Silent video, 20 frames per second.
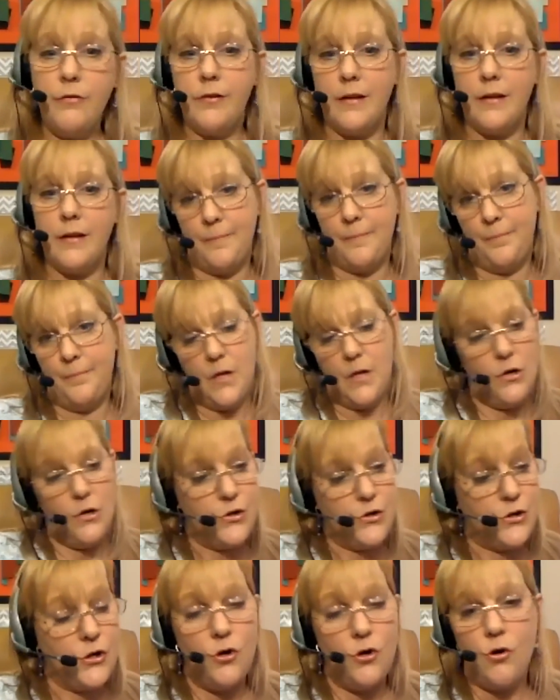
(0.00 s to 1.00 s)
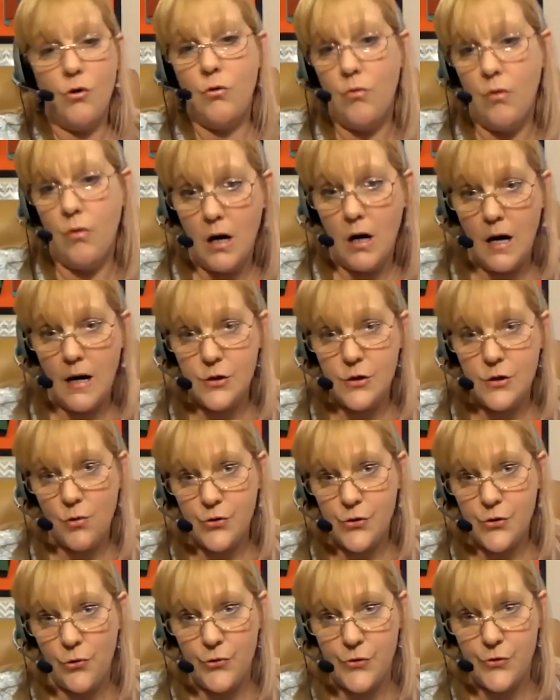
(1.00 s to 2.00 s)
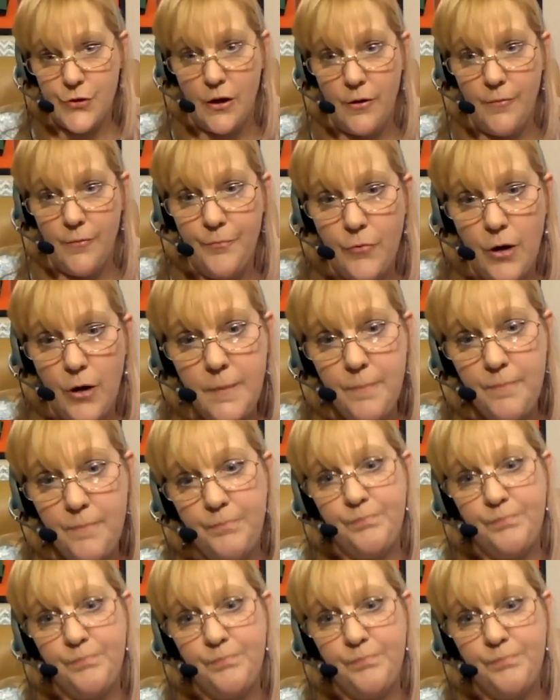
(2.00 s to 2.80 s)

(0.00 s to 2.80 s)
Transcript: thing, so I source wholesale, right?